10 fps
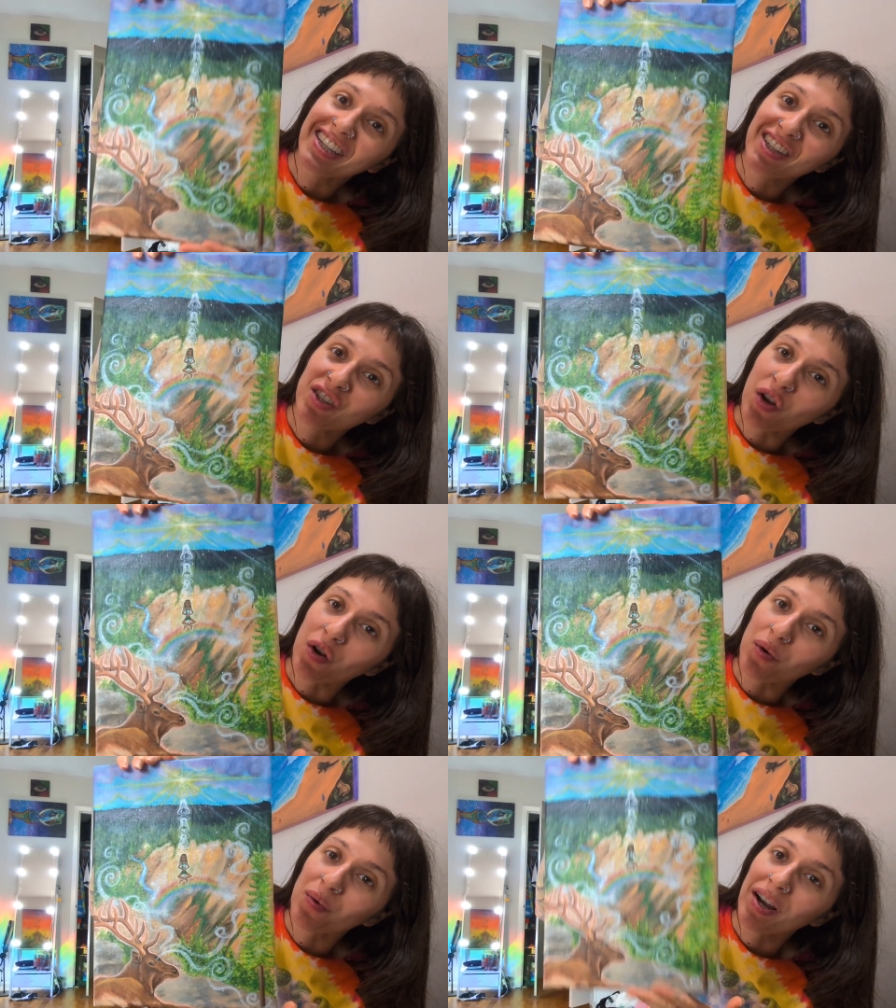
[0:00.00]

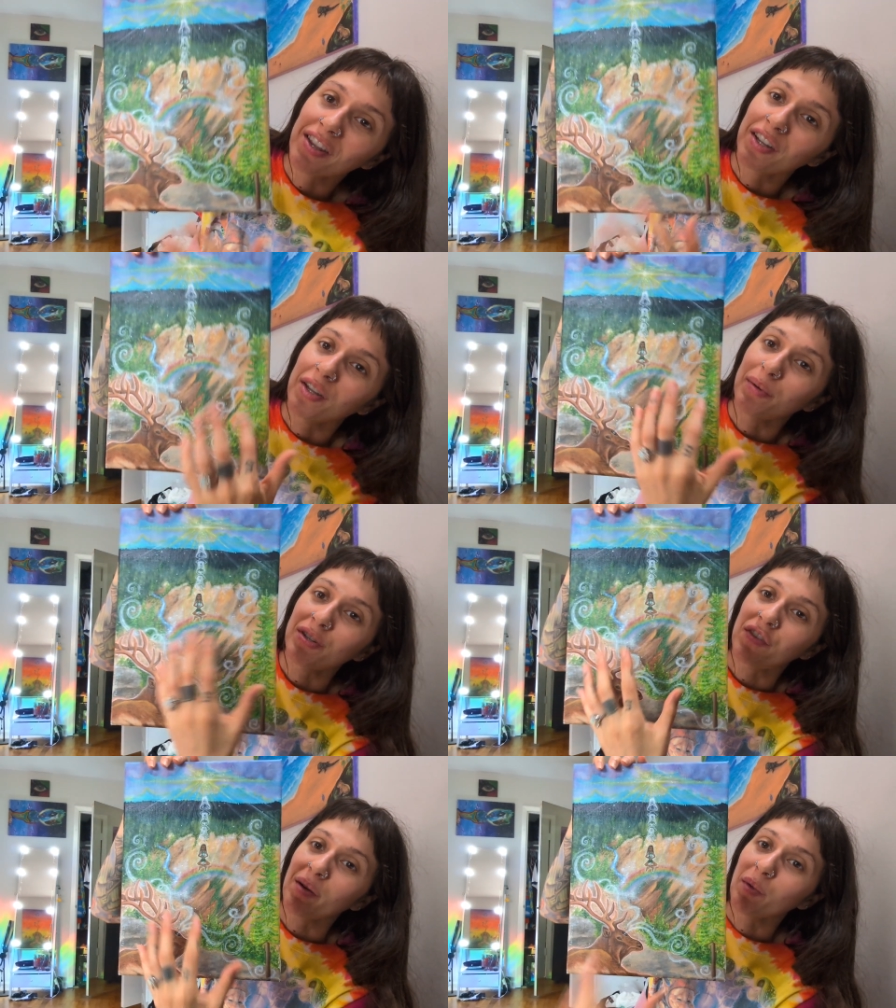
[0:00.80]
So, and then there was
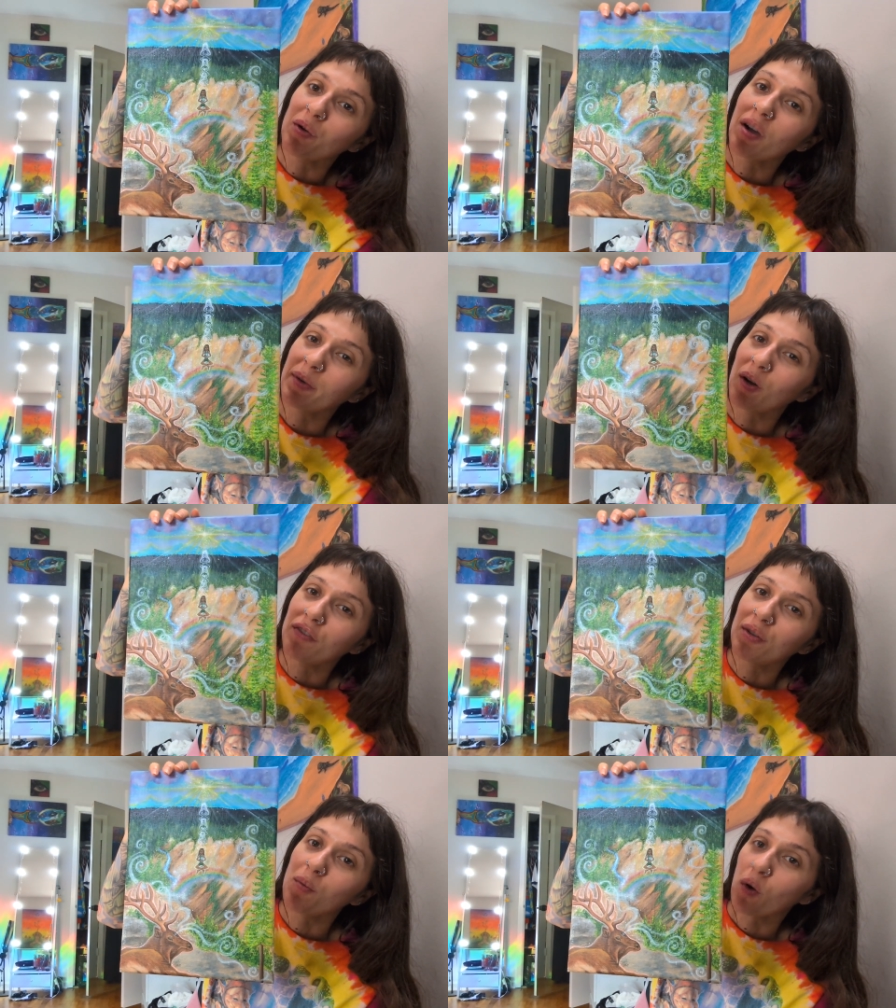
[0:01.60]
a rainbow coming
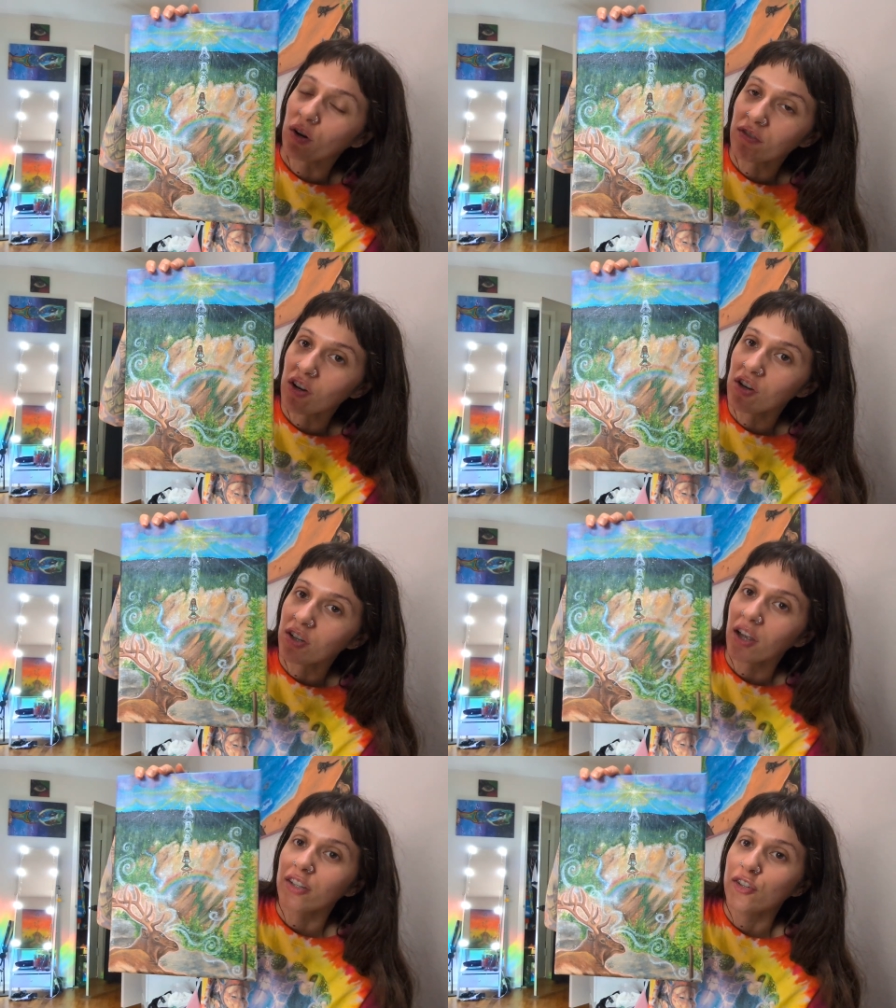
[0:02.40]
off the waterfall.
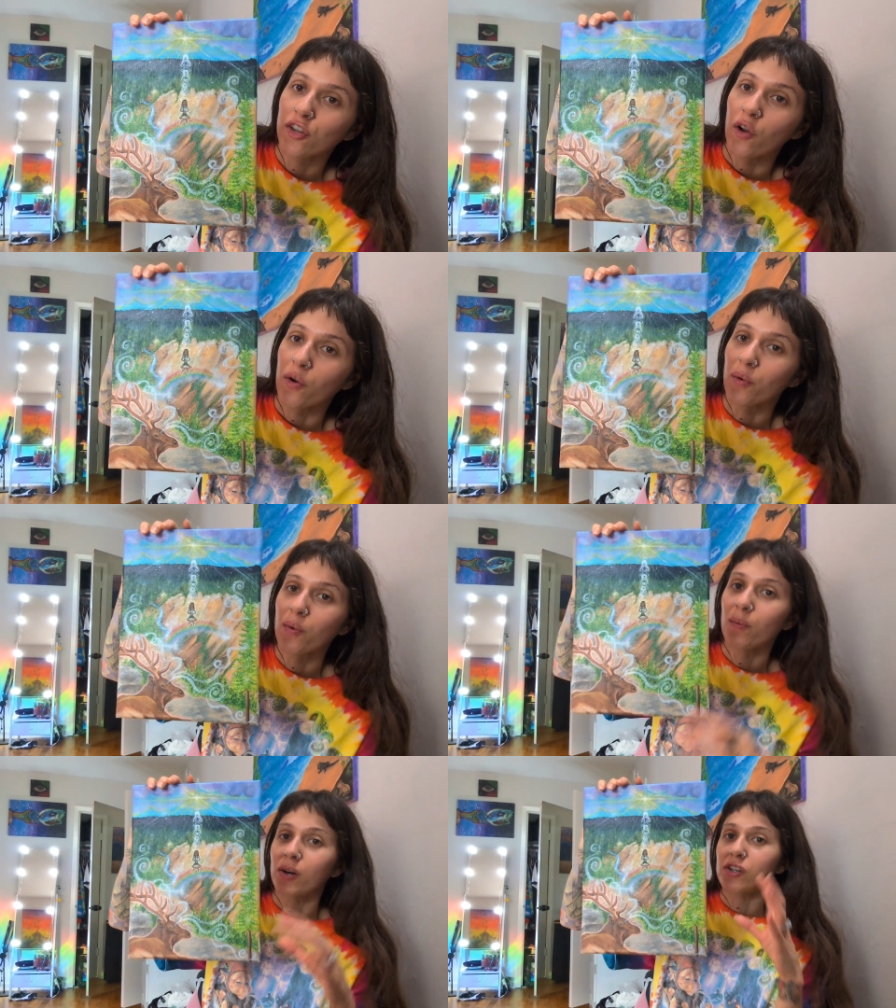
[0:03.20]
So
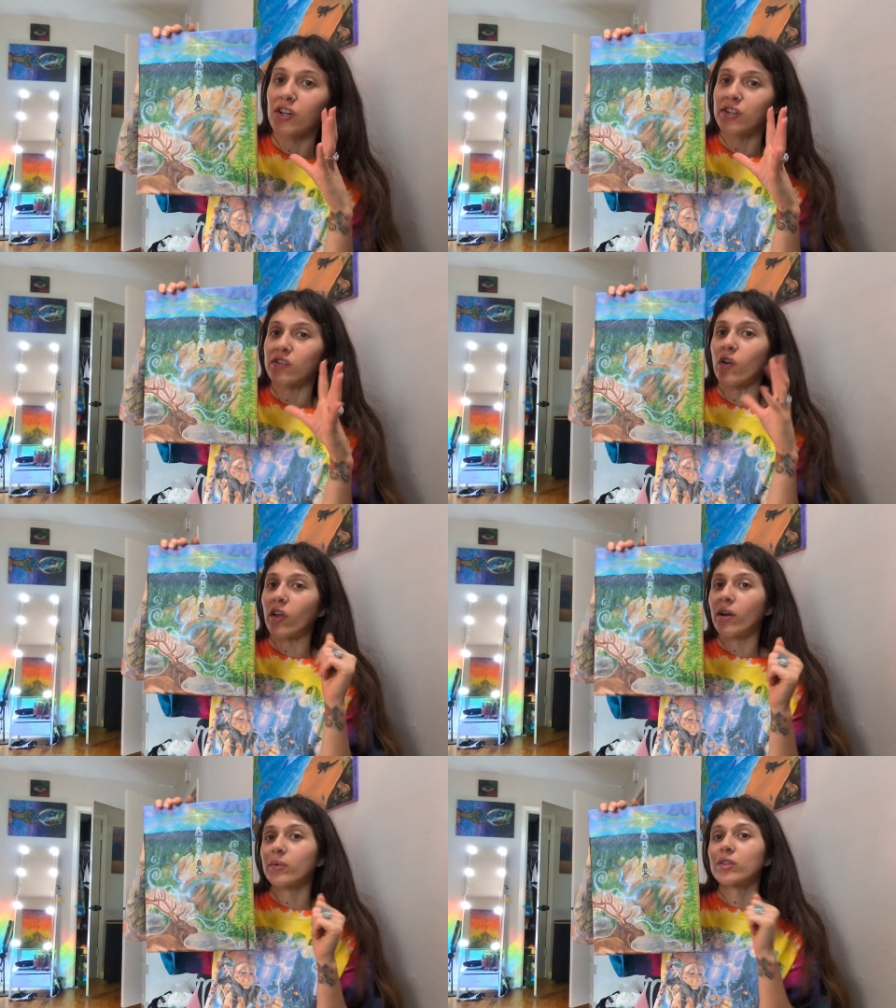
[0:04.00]
once I saw
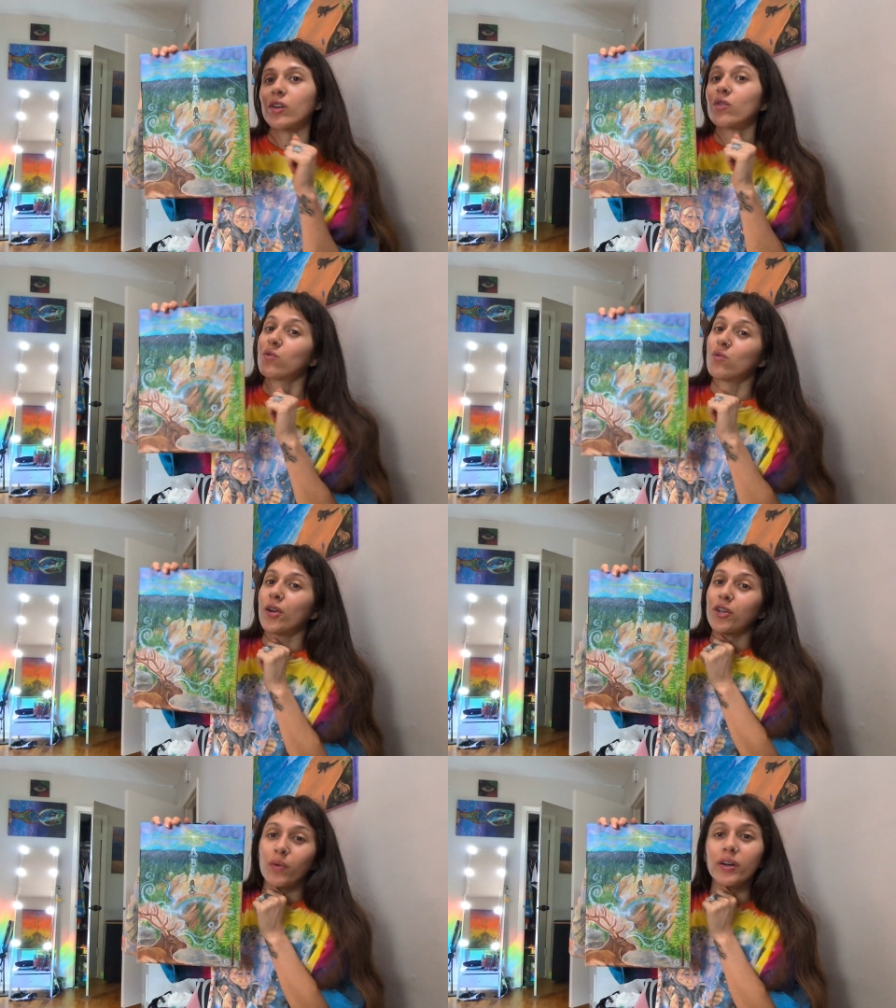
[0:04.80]
that, I was like, oh,
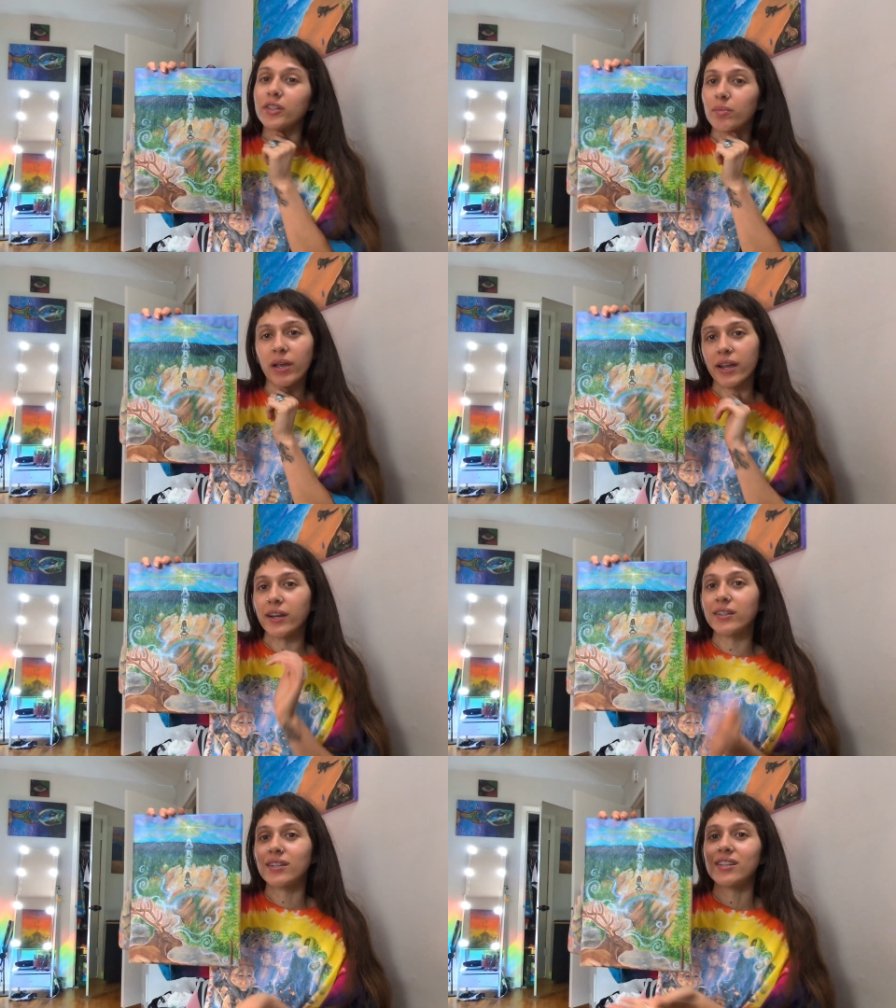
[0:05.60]
I know what to
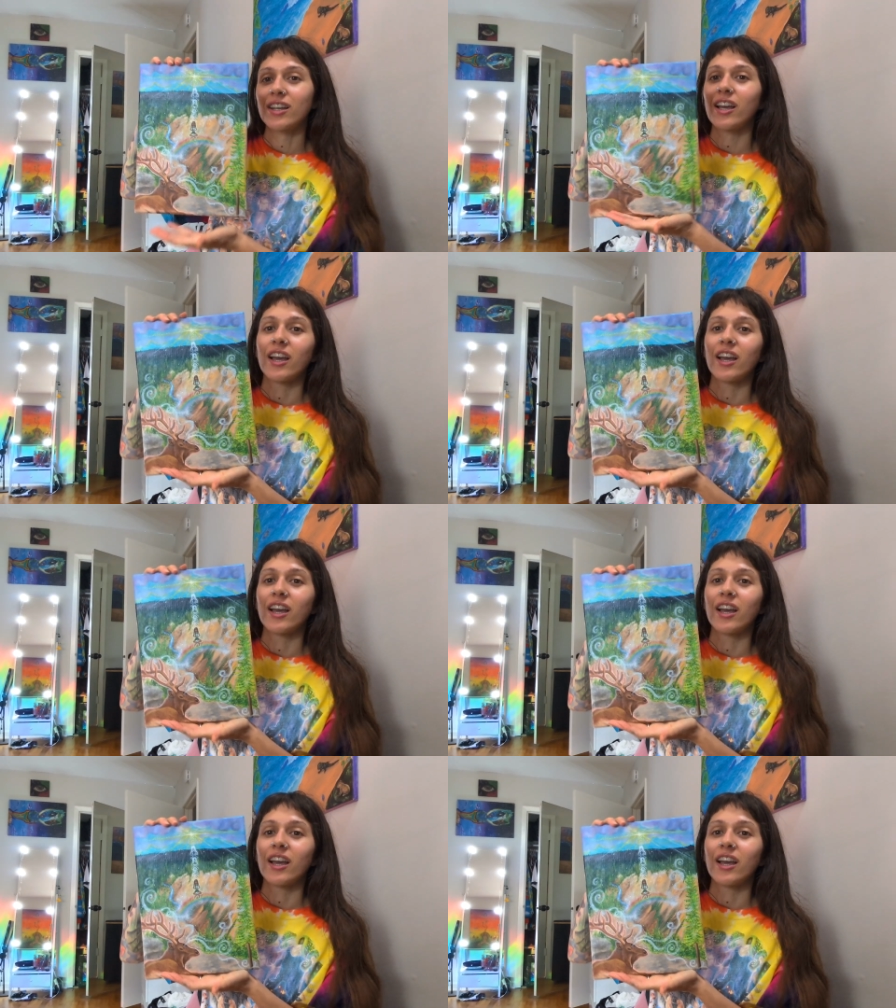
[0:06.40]
paint.